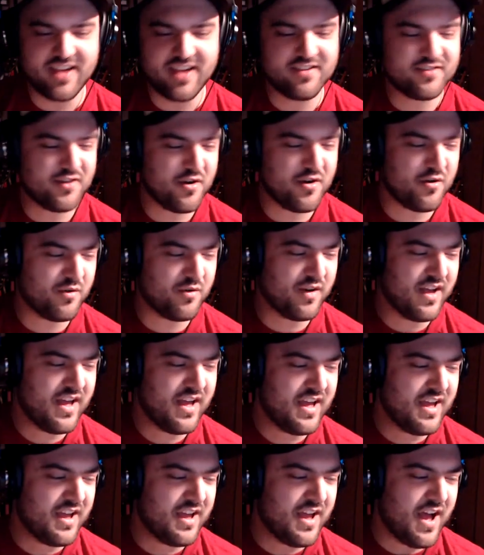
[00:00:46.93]
So
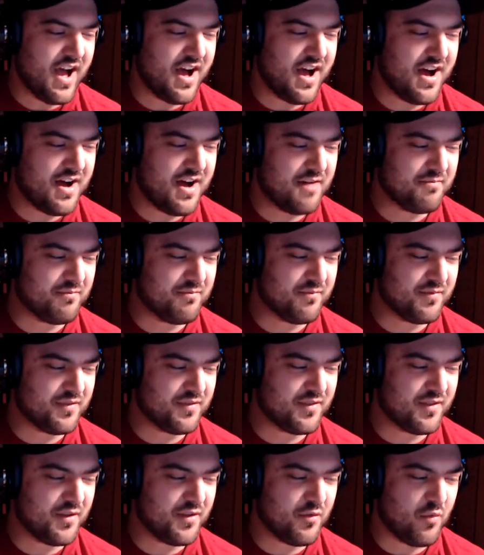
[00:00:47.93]
why
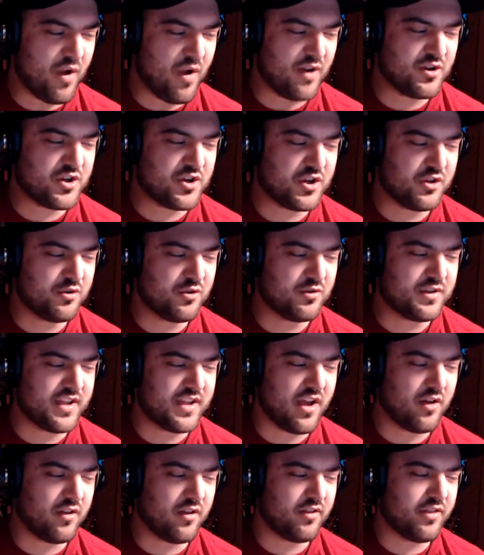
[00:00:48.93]
don't you
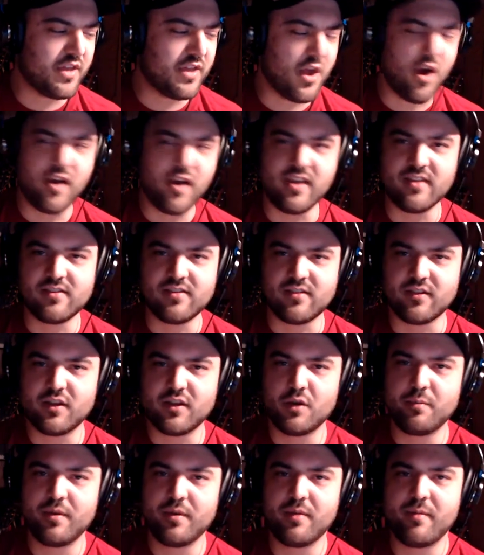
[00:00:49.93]
tell the audience a
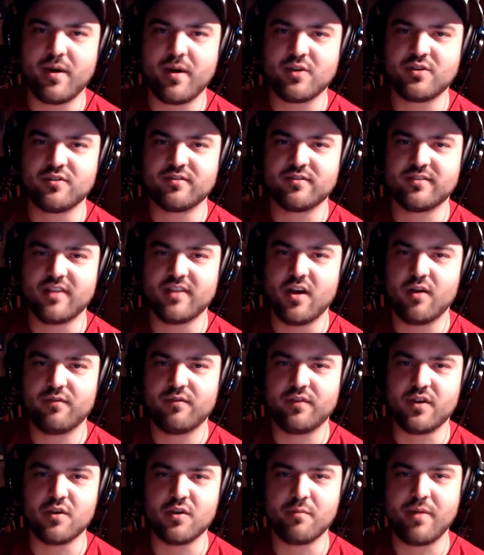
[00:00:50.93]
little bit about
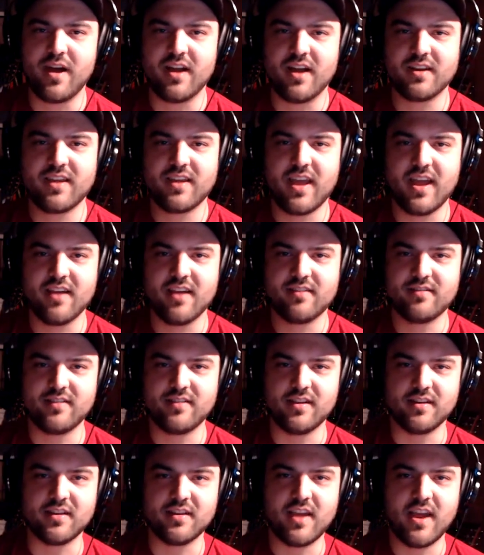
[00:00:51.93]
yourself and your
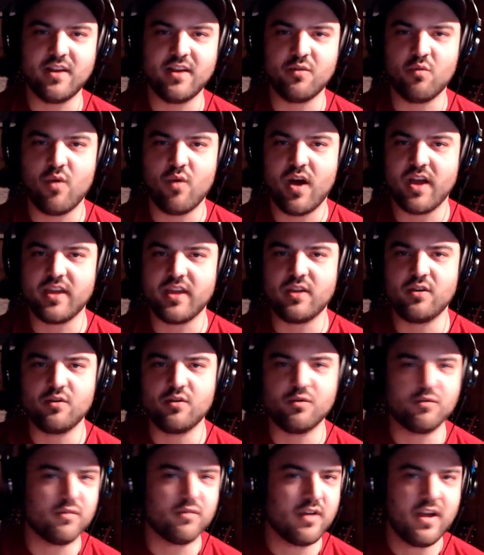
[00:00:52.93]
podcast and kind of why
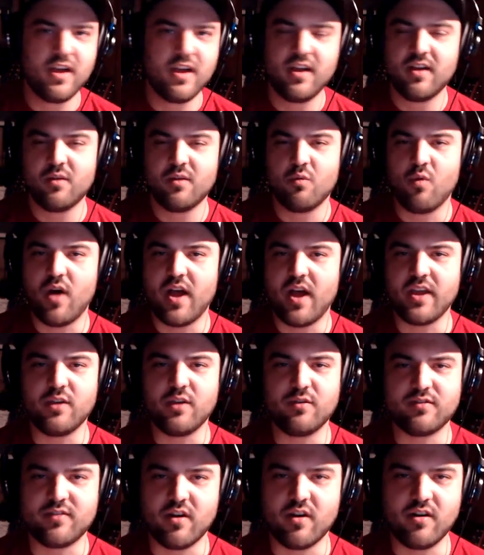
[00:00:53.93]
you
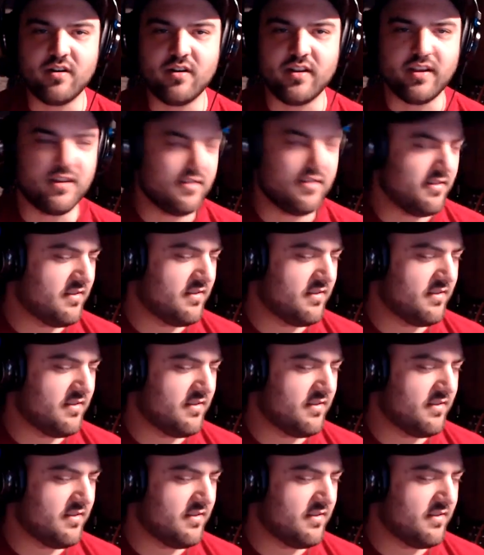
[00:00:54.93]
started it?